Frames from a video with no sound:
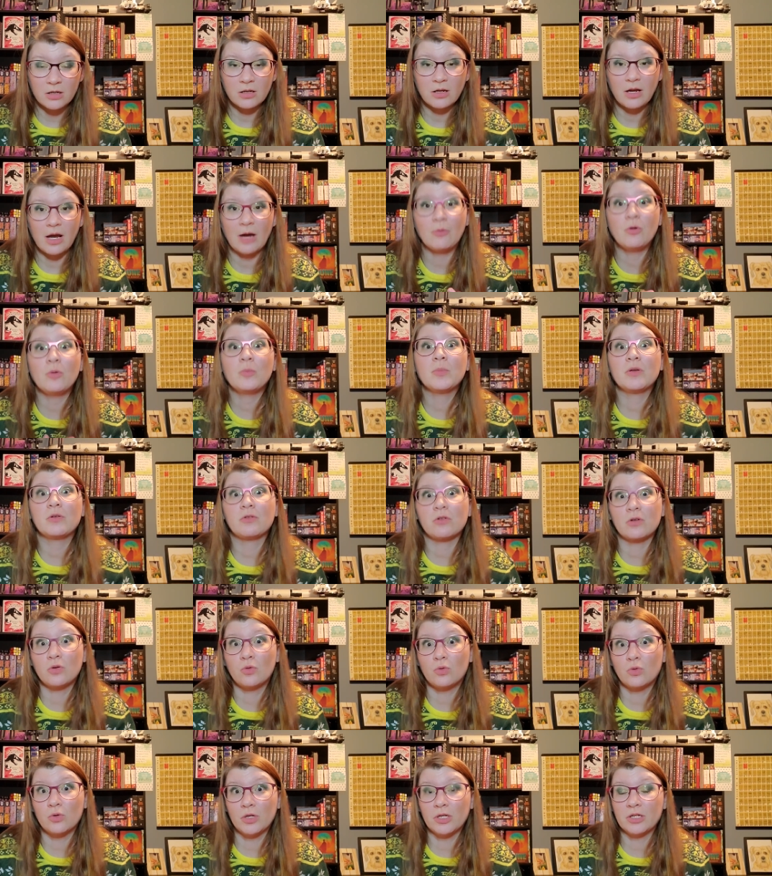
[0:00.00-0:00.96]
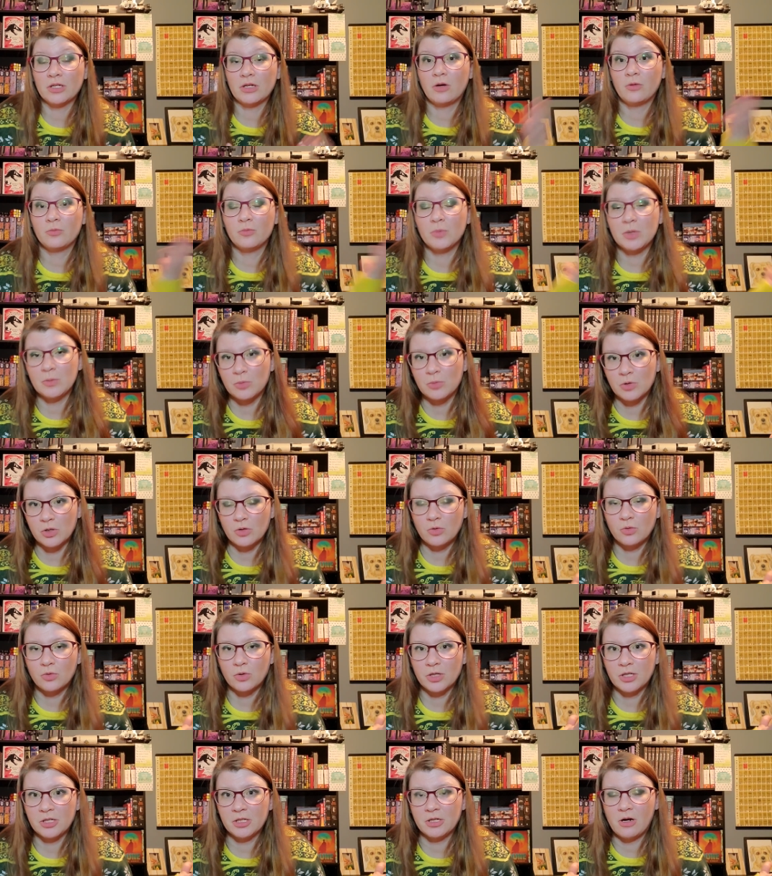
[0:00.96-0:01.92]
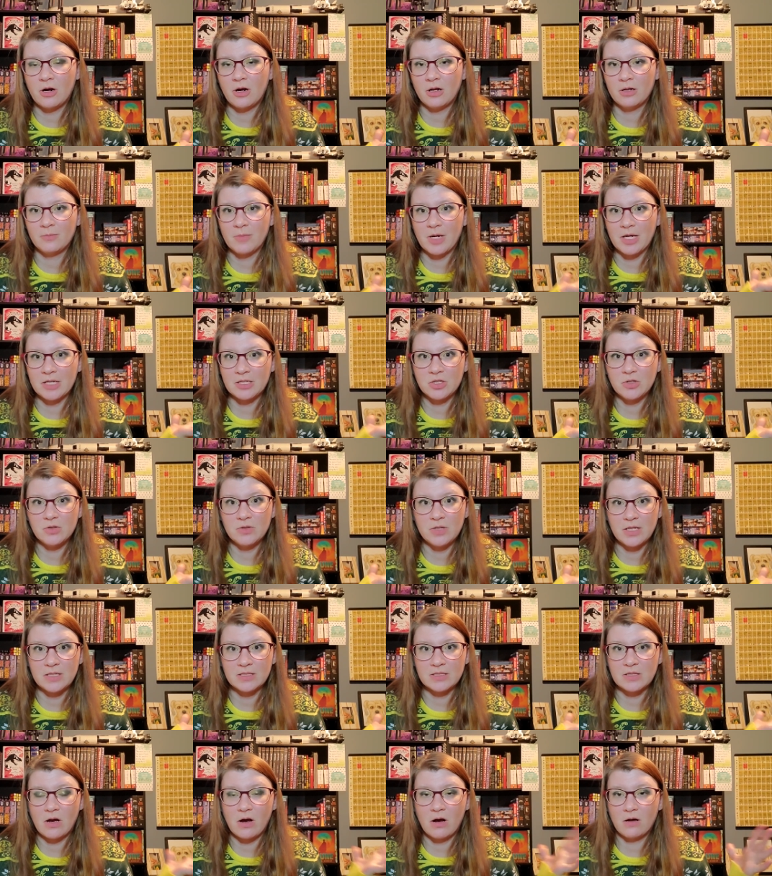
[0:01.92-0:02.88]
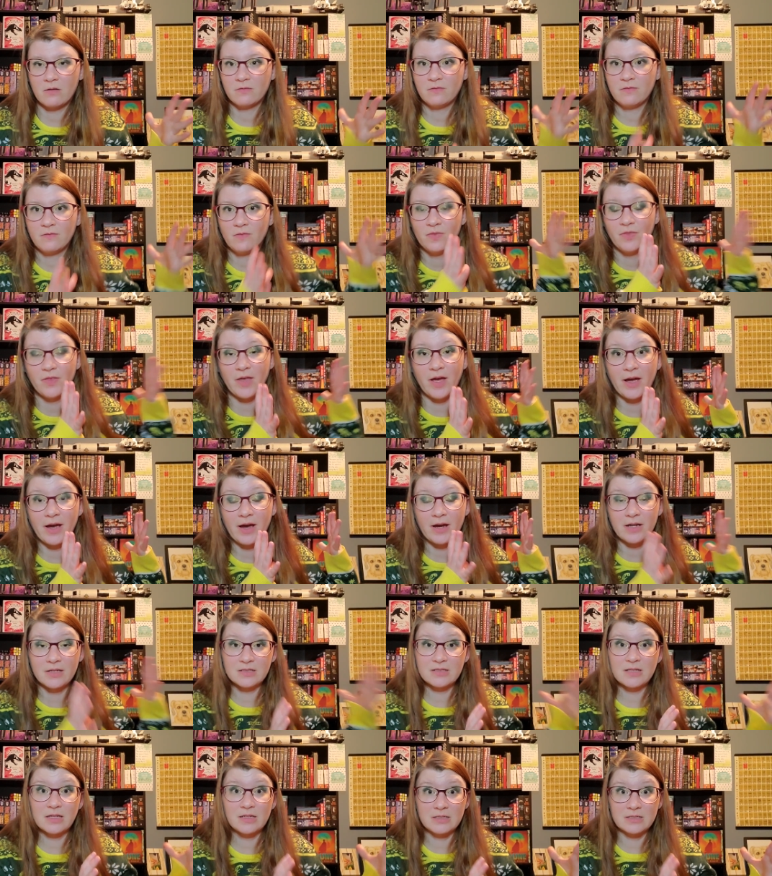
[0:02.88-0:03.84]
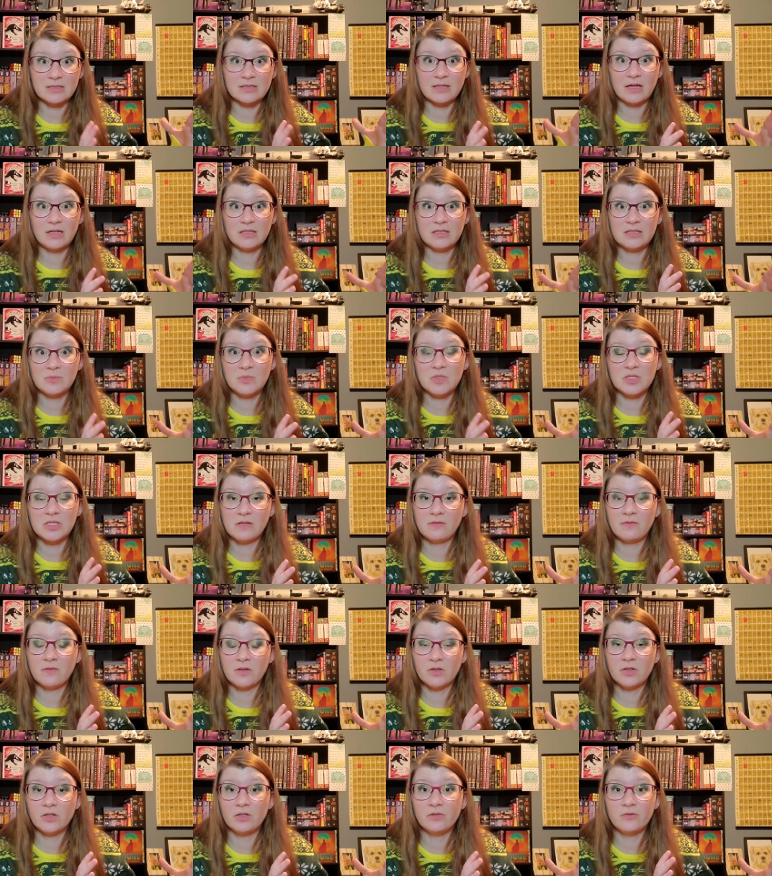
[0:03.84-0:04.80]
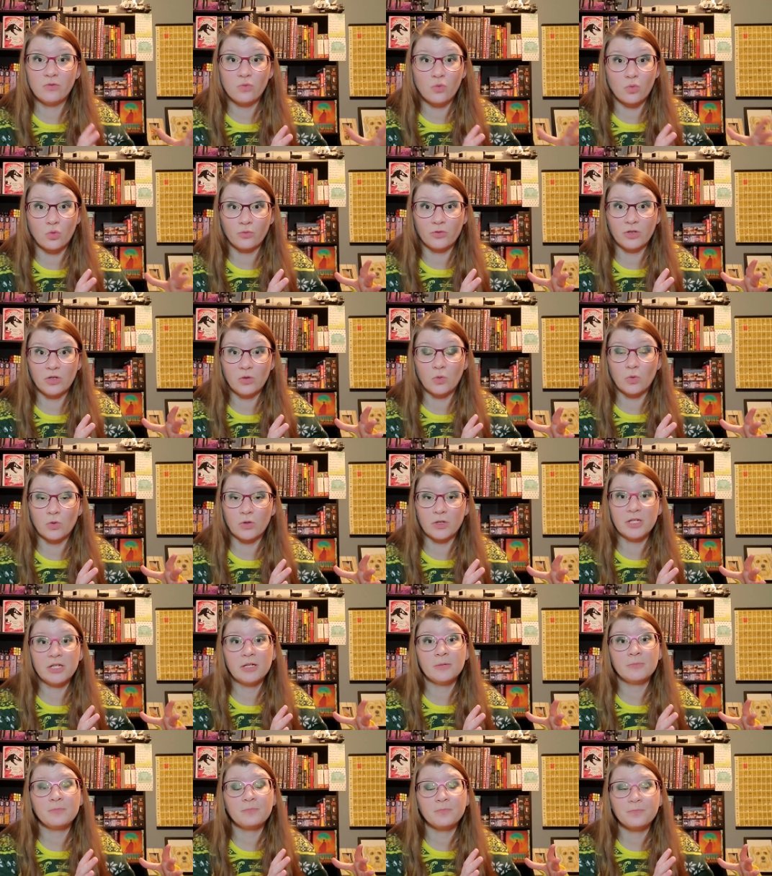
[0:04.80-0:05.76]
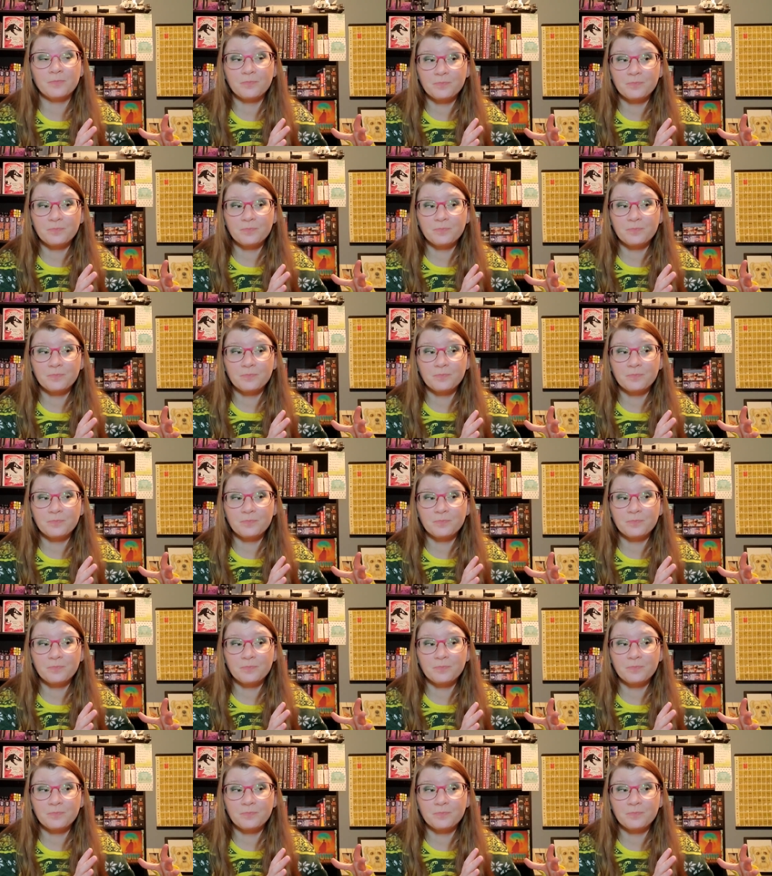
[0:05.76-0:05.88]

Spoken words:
I won't be recording. I'll be recording on my 2 days off that I set aside specifically for recording